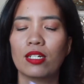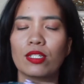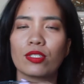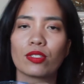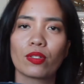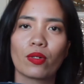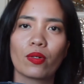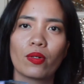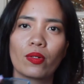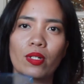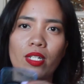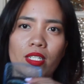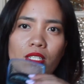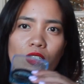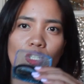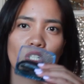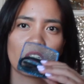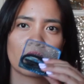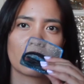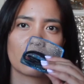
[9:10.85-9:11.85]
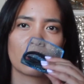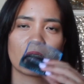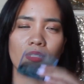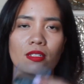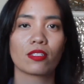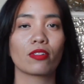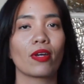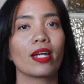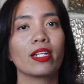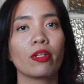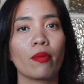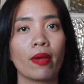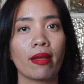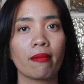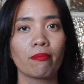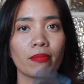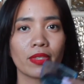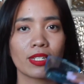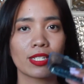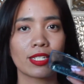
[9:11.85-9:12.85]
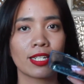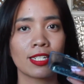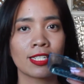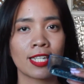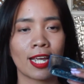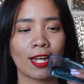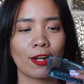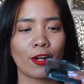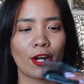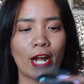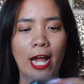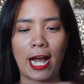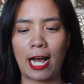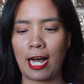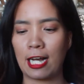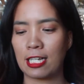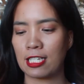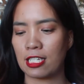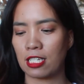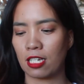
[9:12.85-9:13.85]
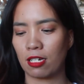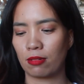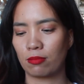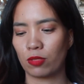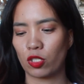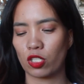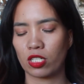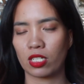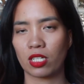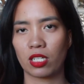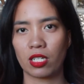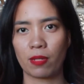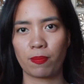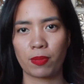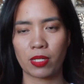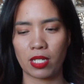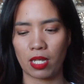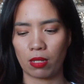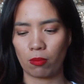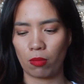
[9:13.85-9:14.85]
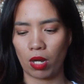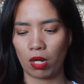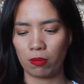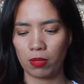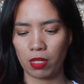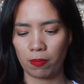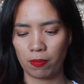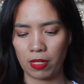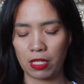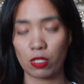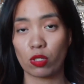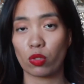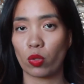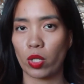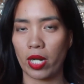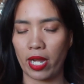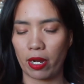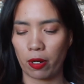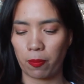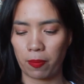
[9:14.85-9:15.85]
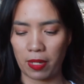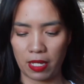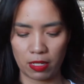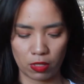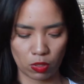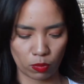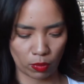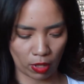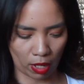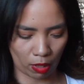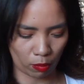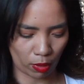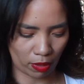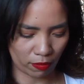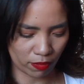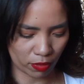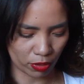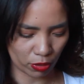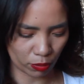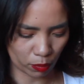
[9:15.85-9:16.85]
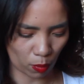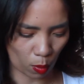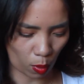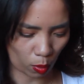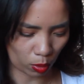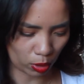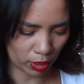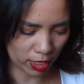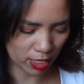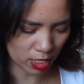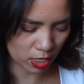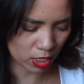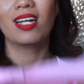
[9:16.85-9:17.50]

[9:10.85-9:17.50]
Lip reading: So anyway, this container has just clips and bobby pins or hairpins, however you call it.